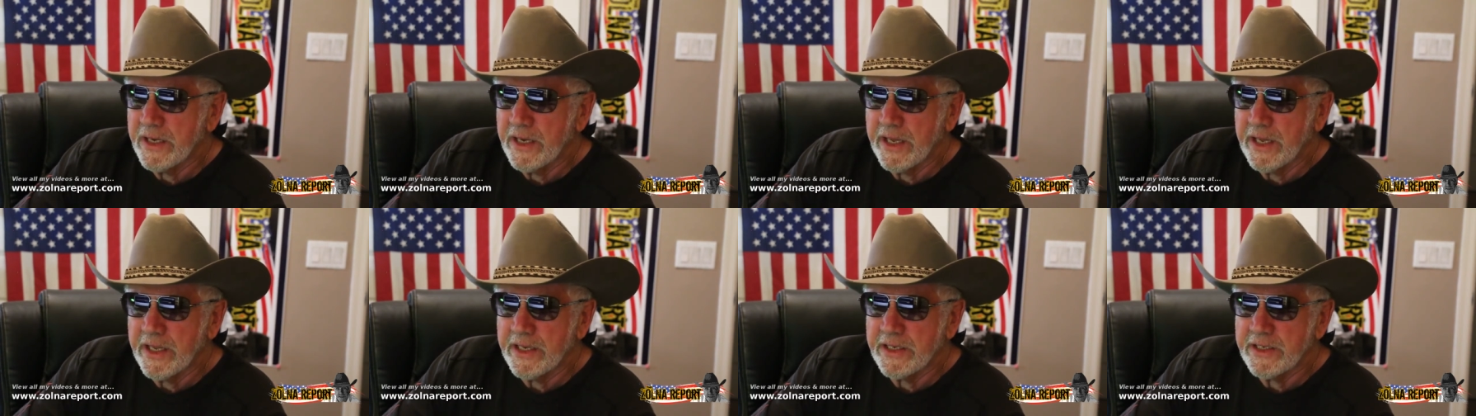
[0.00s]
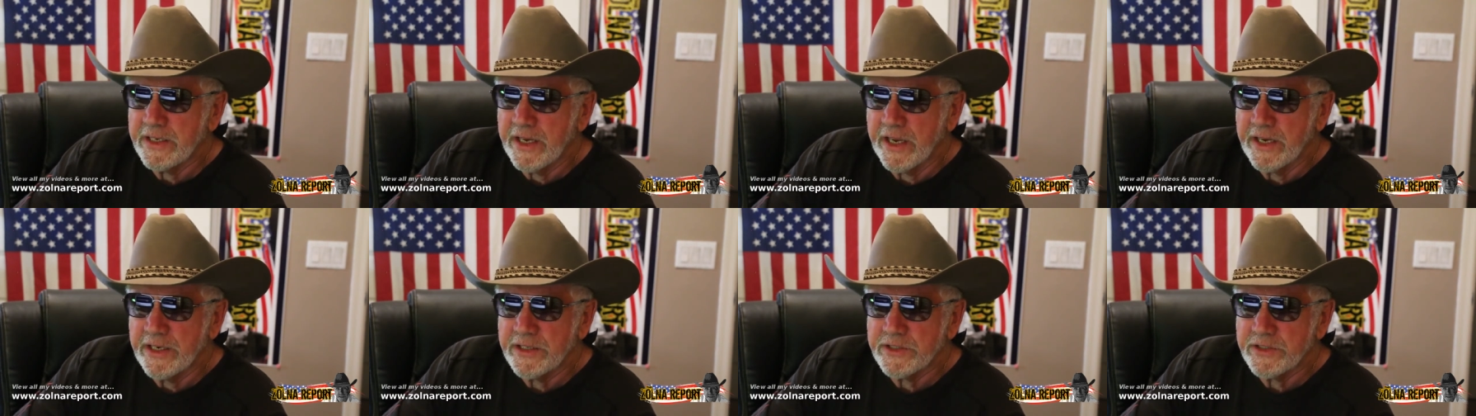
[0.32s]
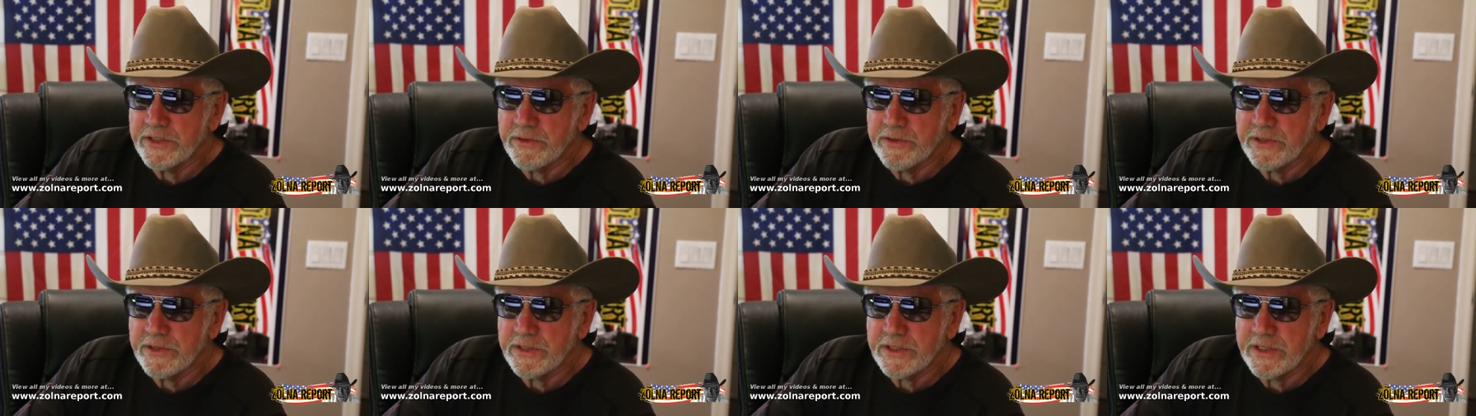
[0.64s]
and
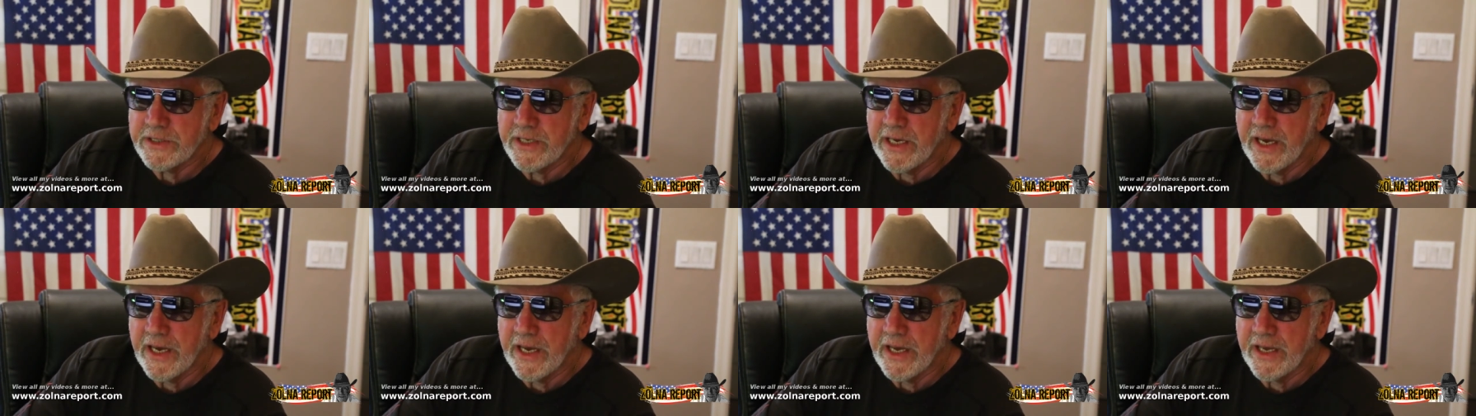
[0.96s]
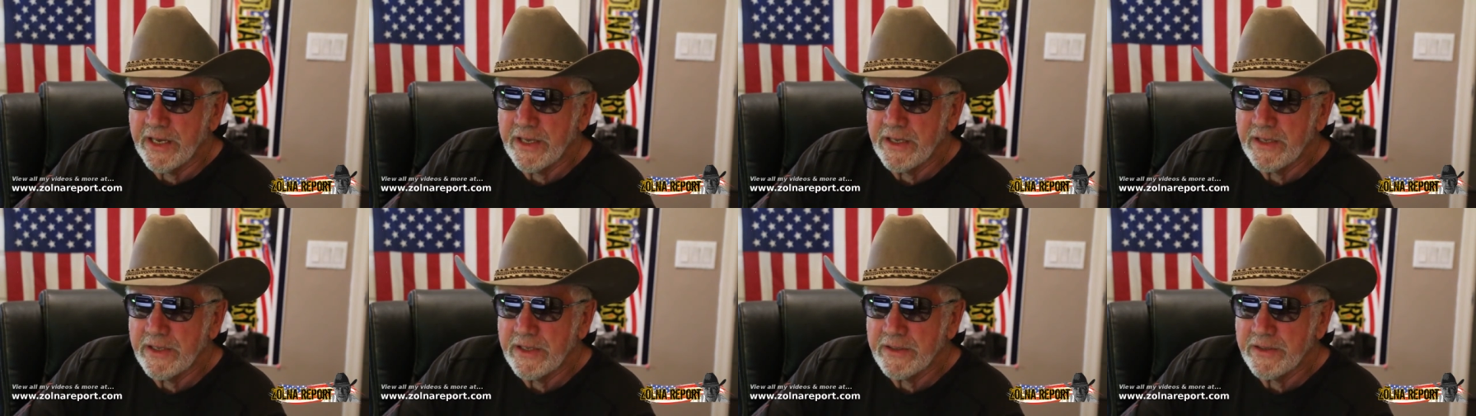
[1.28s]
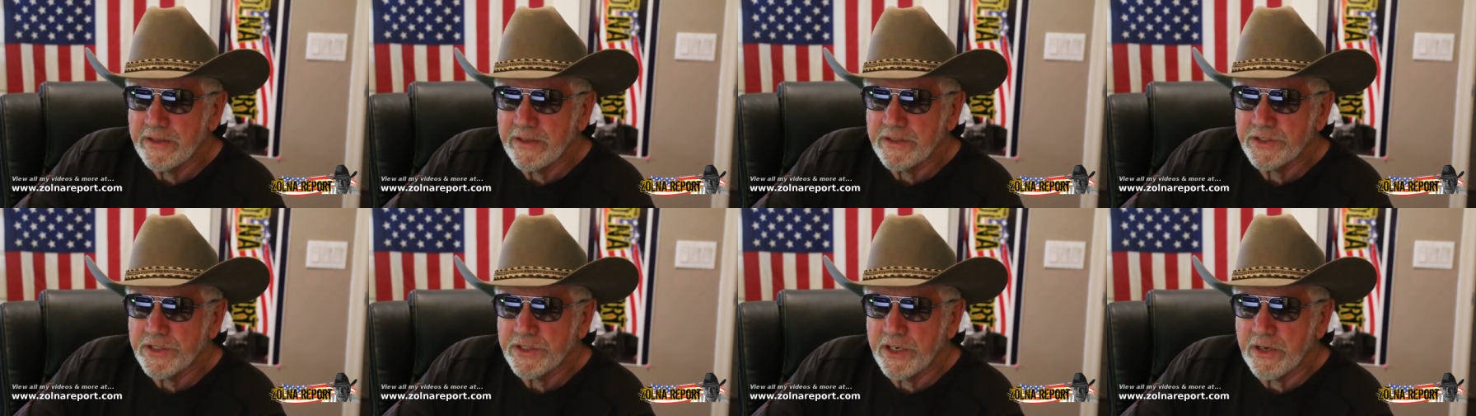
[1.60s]
dangerous guy,
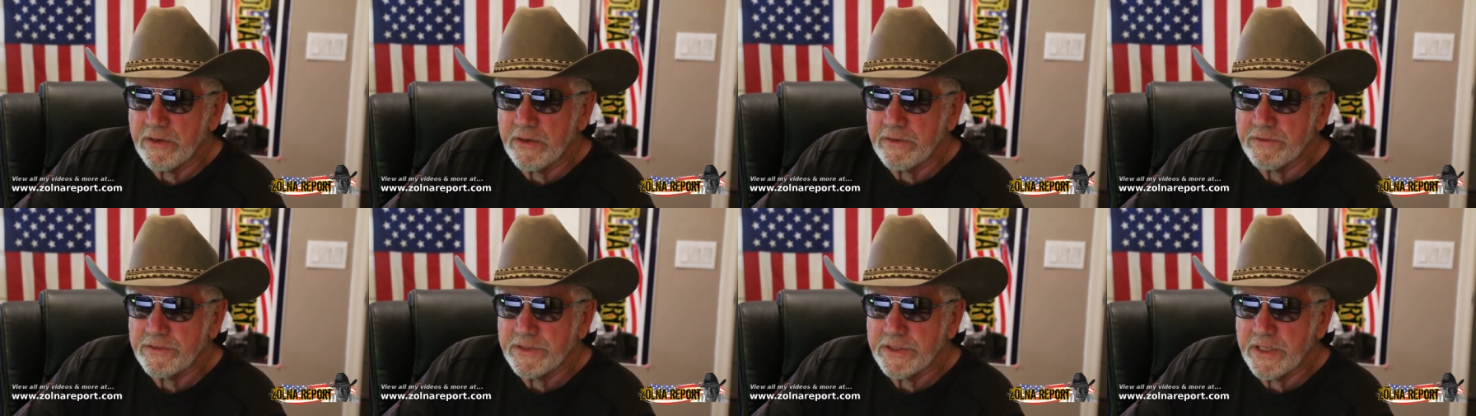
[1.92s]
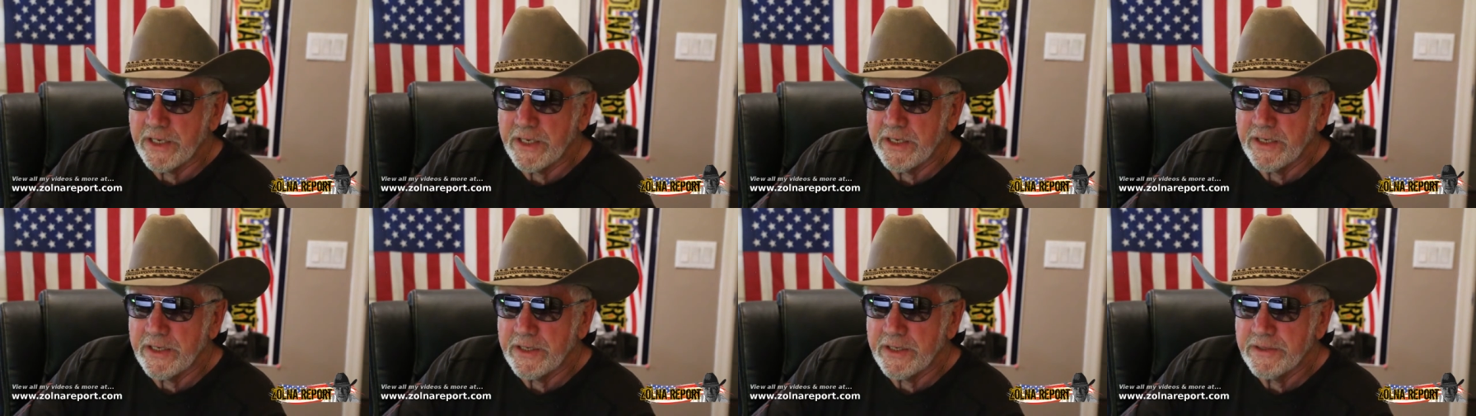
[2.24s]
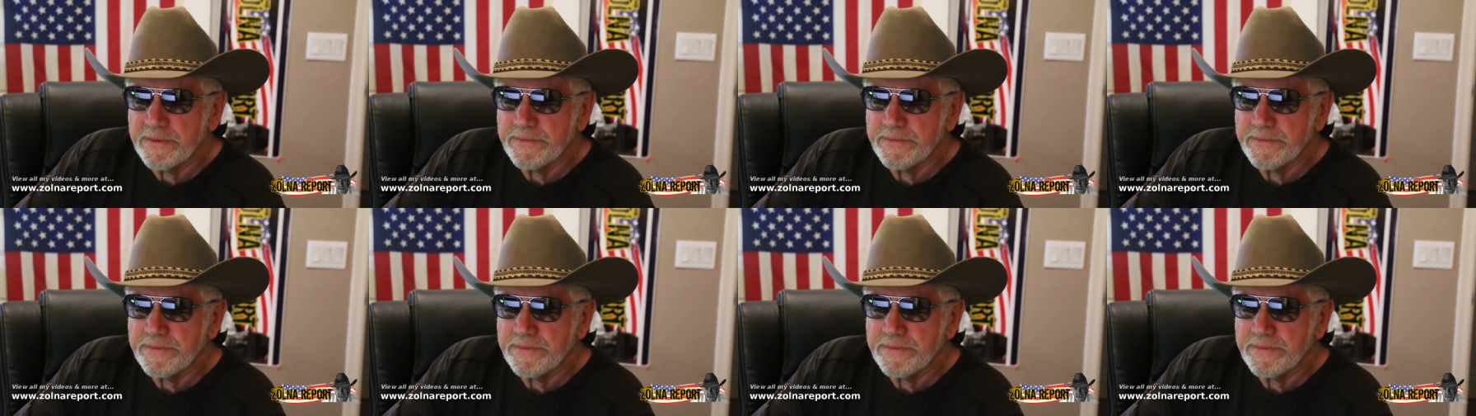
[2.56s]
the sheriff said.